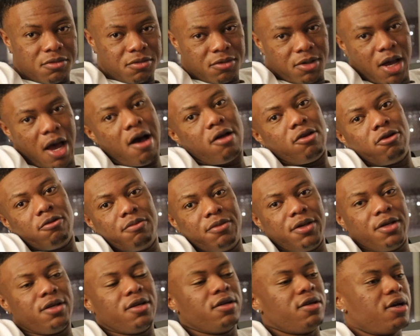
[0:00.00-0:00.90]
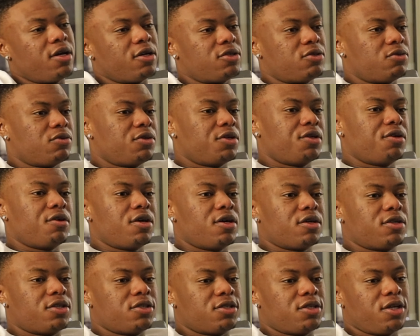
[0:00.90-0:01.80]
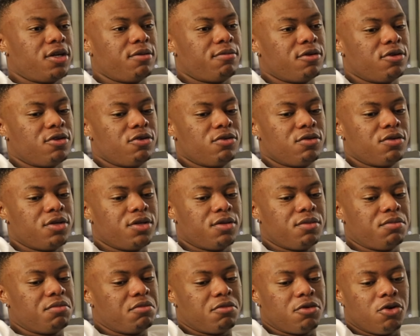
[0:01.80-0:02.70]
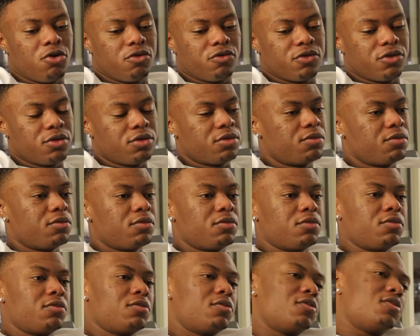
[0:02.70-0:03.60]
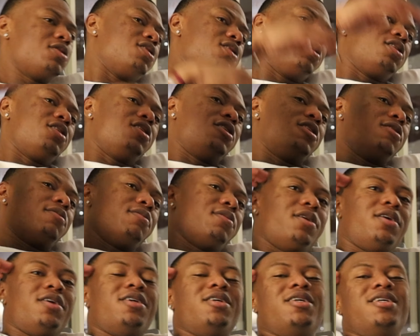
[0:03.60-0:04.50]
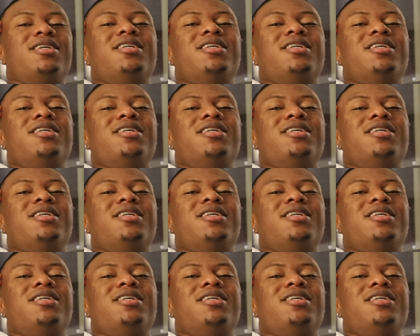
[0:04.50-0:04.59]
Kyle will be in the next one, or I'll just get him to do it over. But